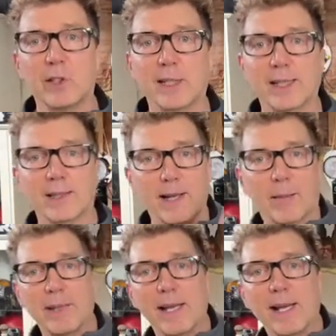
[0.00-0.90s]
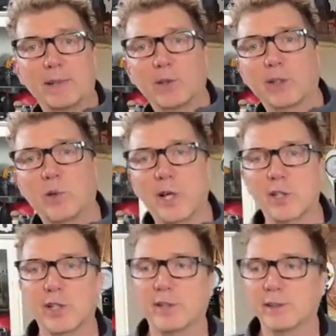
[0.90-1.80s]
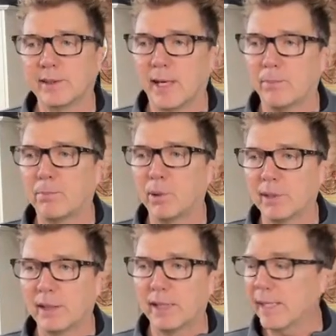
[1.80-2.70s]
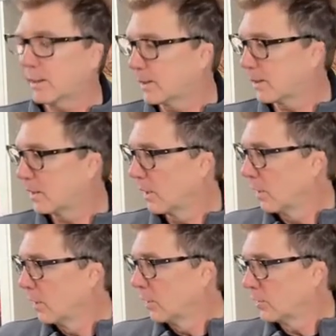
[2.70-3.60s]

You know, like I said, I'll be answering questions. I'll put links